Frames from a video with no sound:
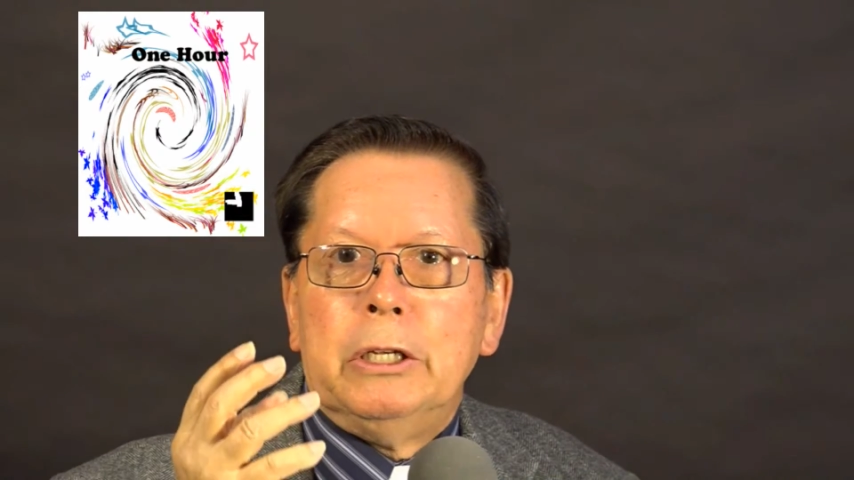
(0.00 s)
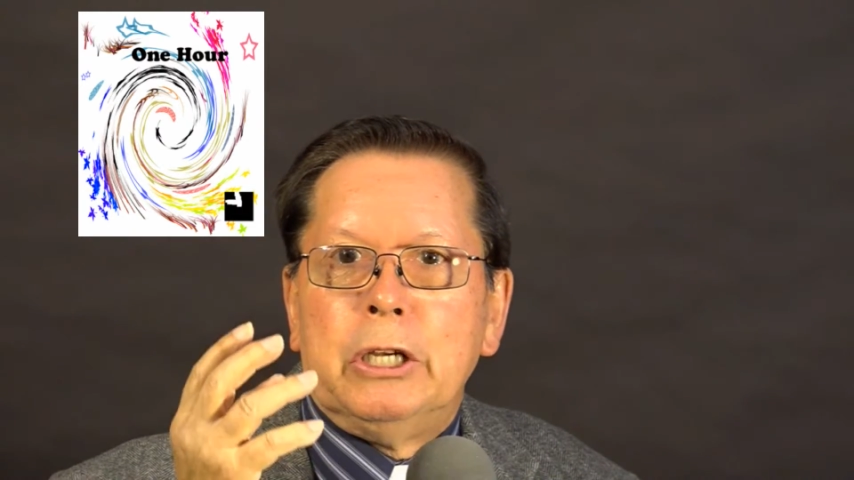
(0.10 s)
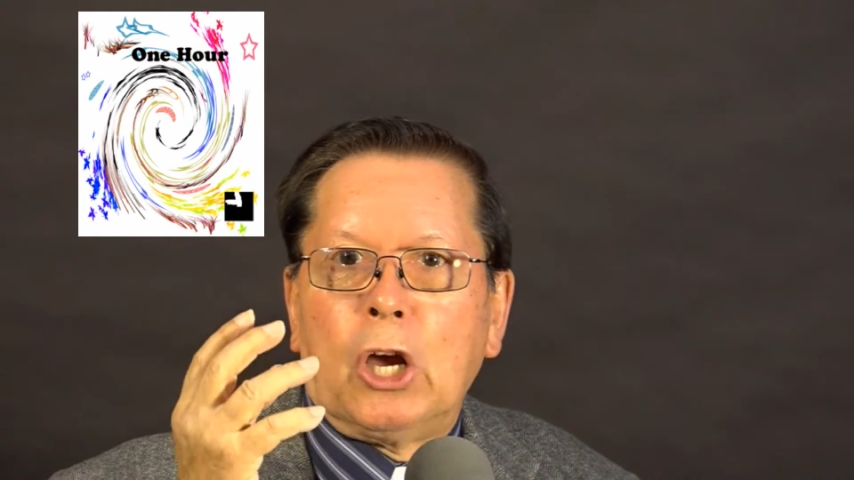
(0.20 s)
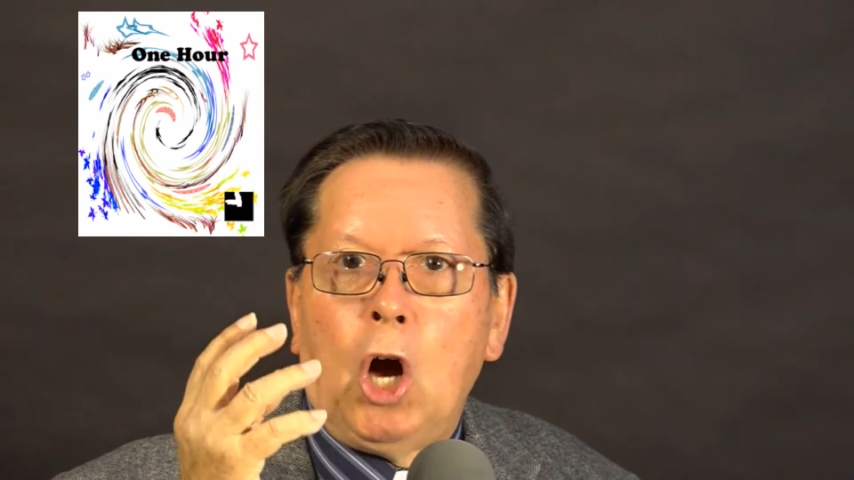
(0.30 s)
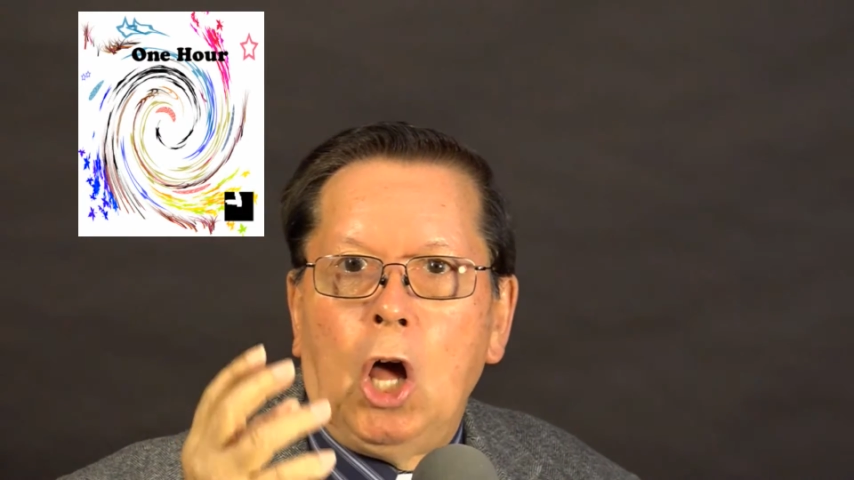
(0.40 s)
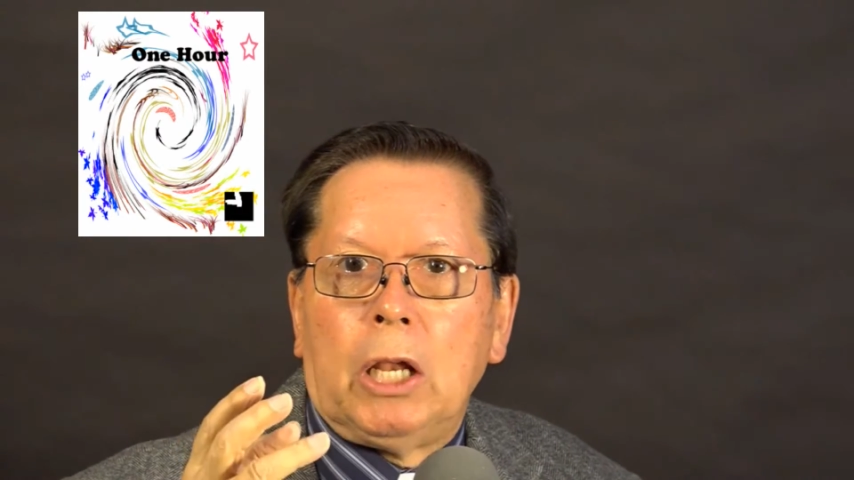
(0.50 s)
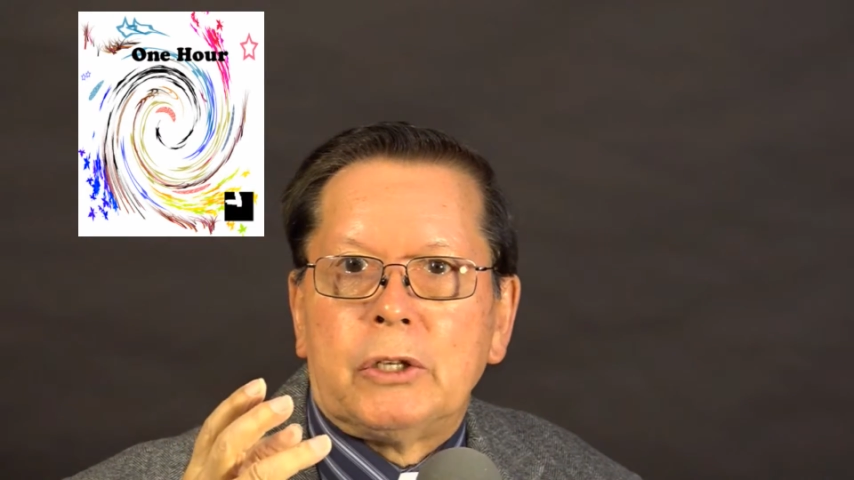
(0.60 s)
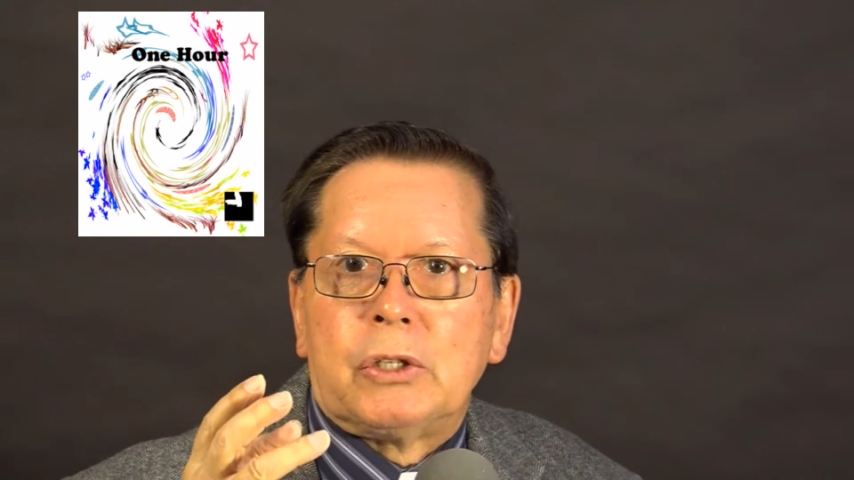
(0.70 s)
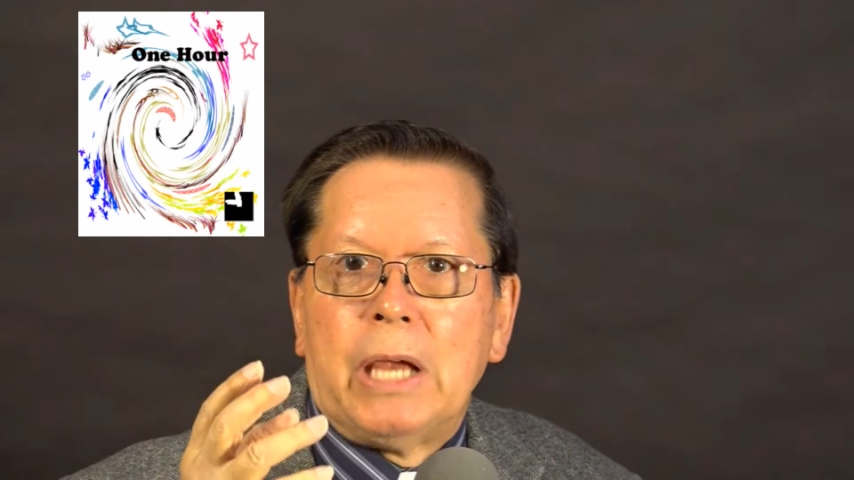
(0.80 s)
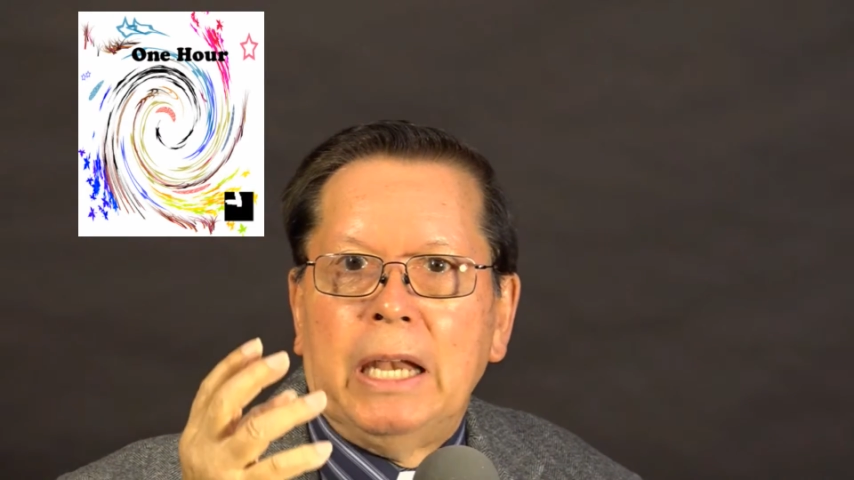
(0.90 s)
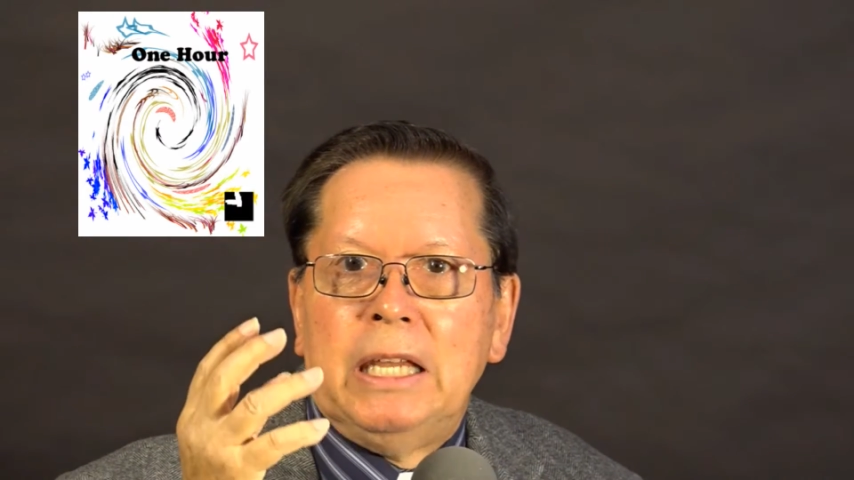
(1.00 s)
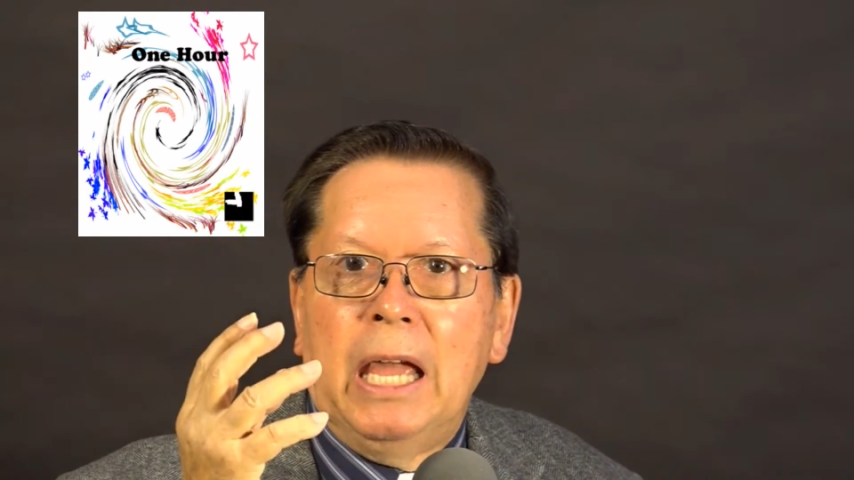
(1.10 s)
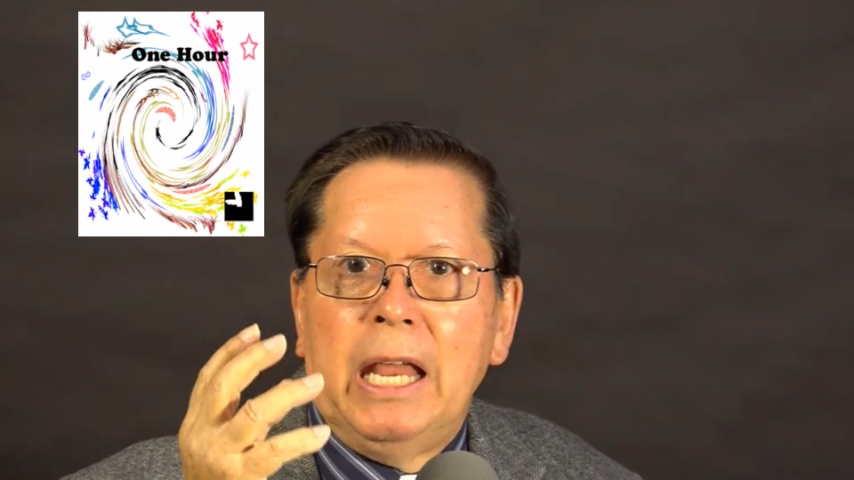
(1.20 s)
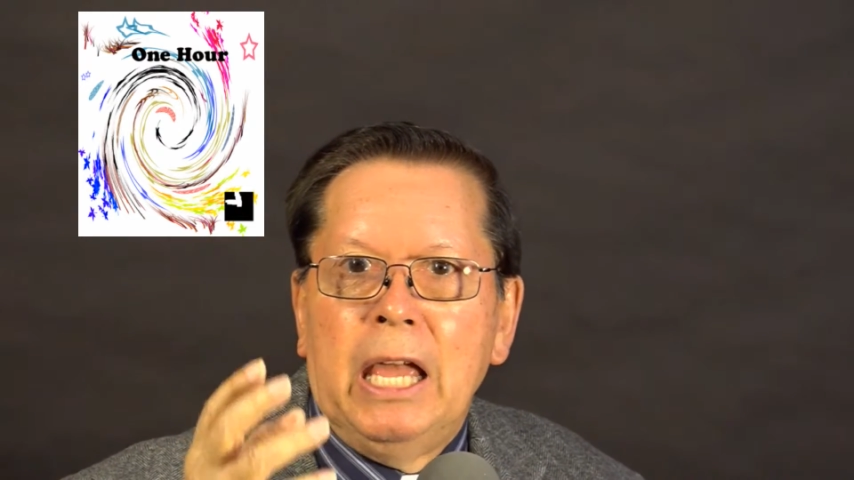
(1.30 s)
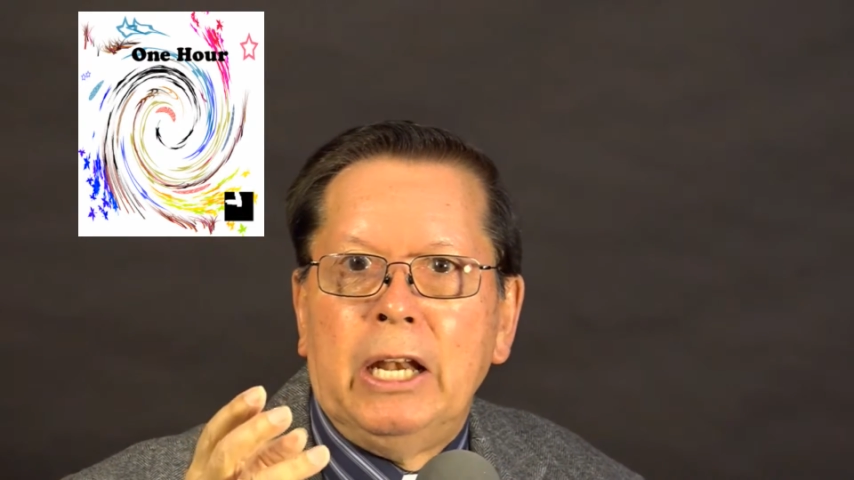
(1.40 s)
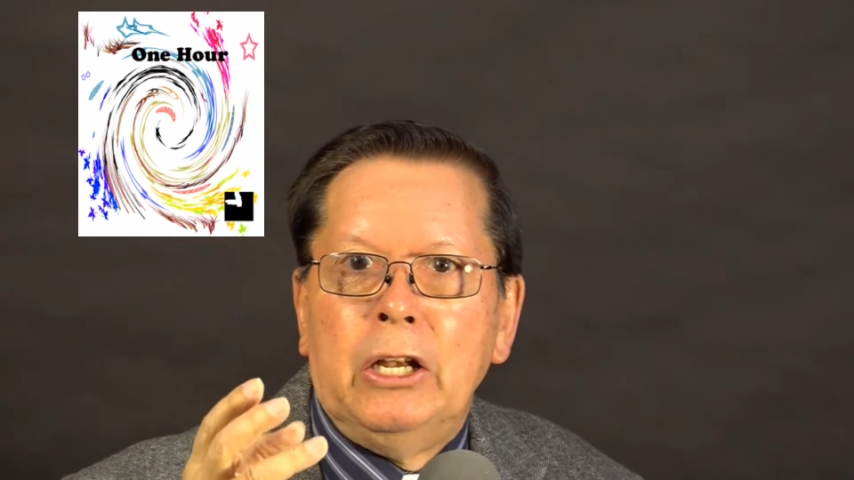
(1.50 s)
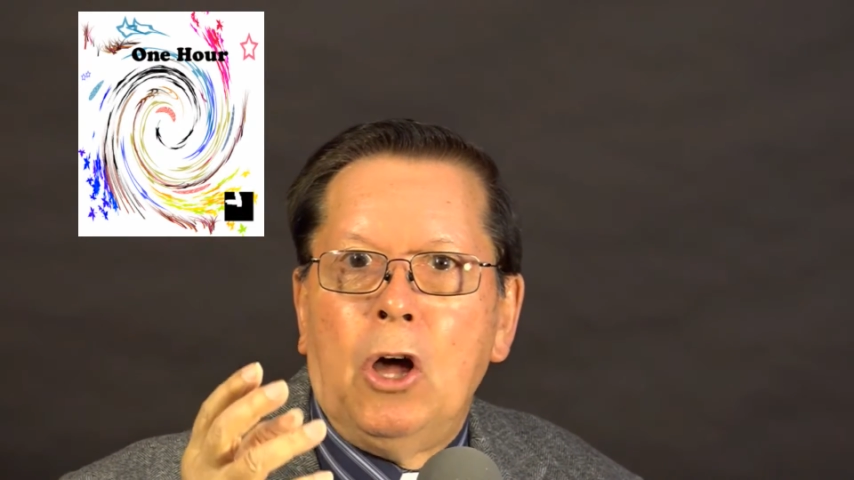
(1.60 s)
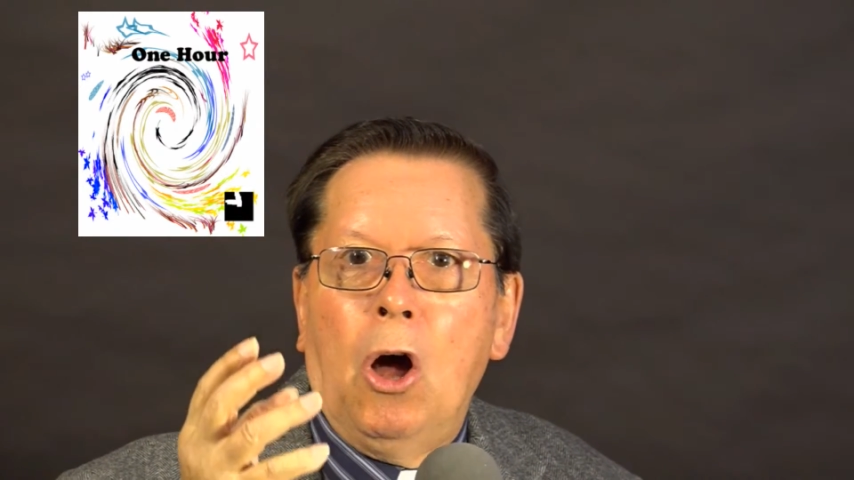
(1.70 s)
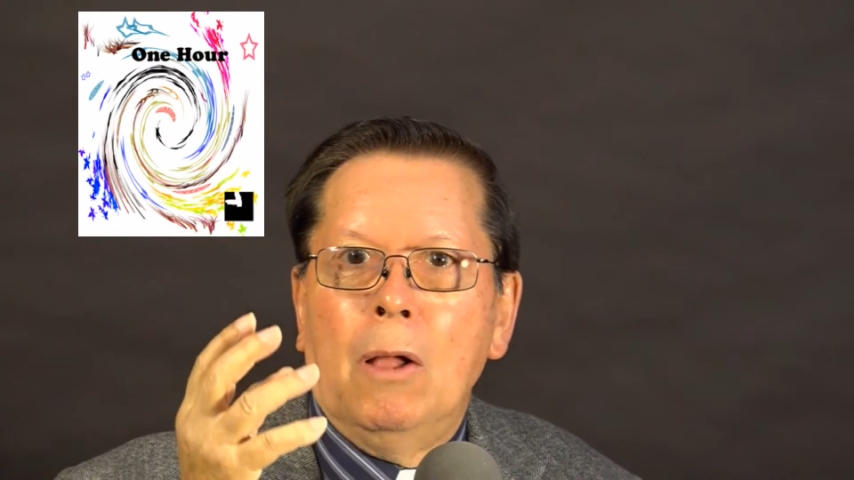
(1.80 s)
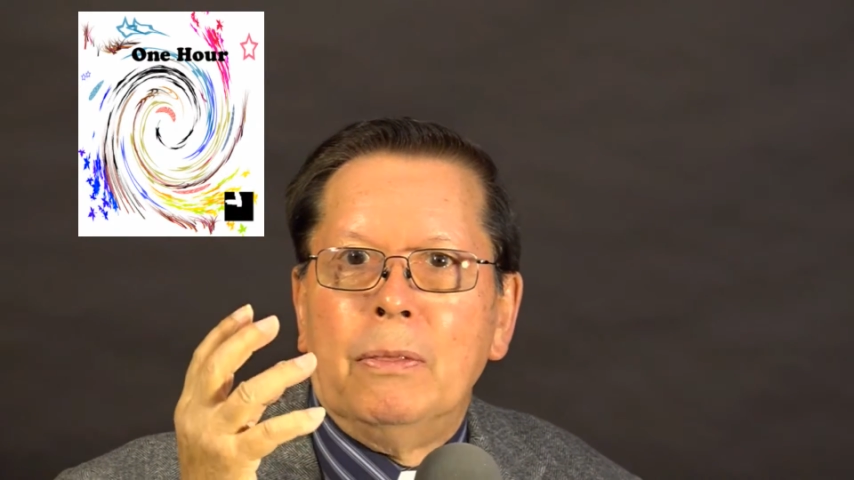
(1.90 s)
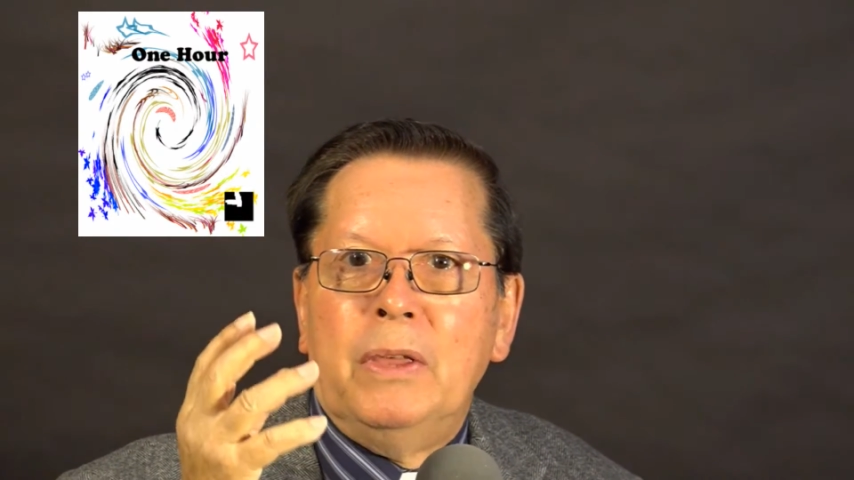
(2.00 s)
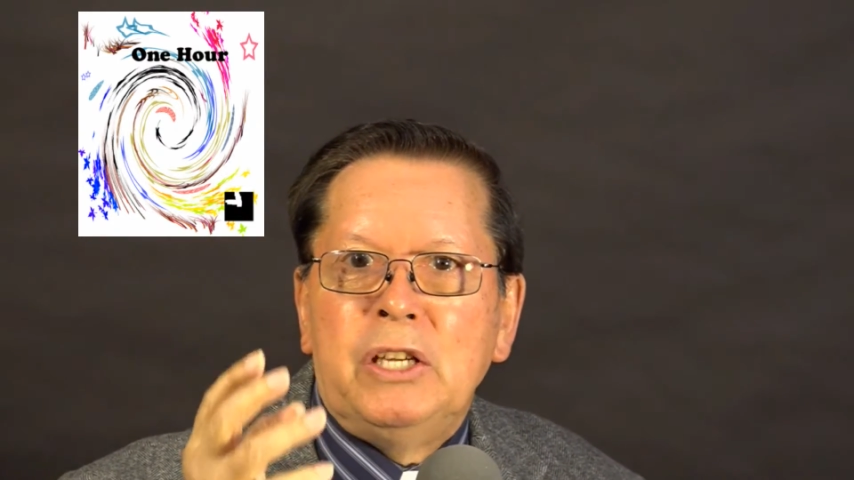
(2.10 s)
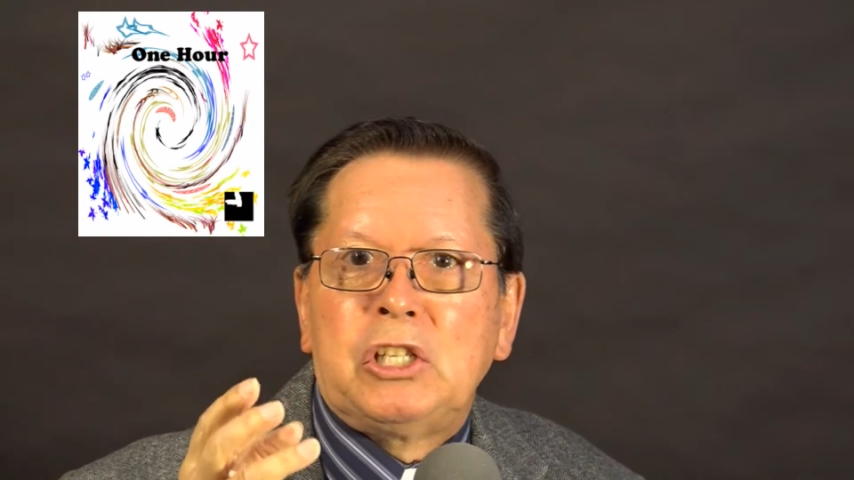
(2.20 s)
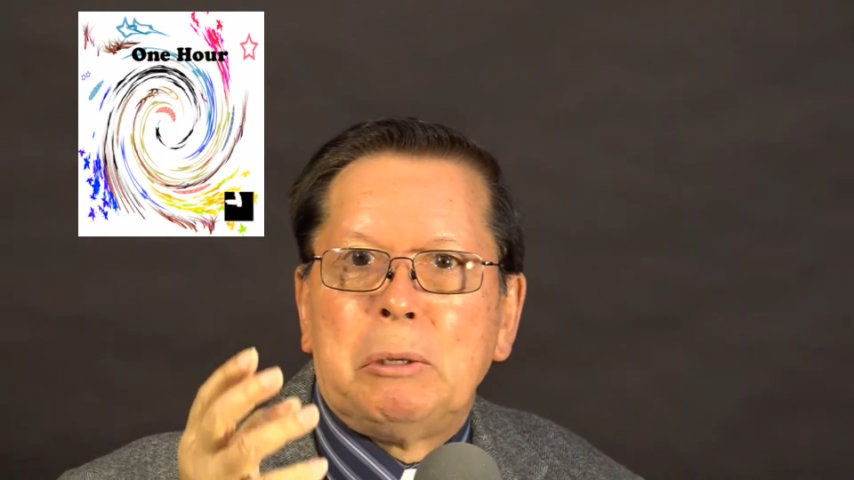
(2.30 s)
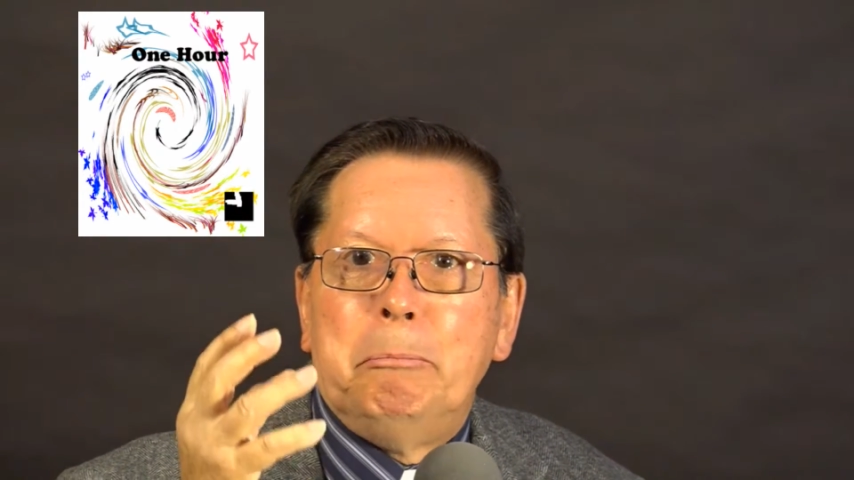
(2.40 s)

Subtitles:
to call us and get in on this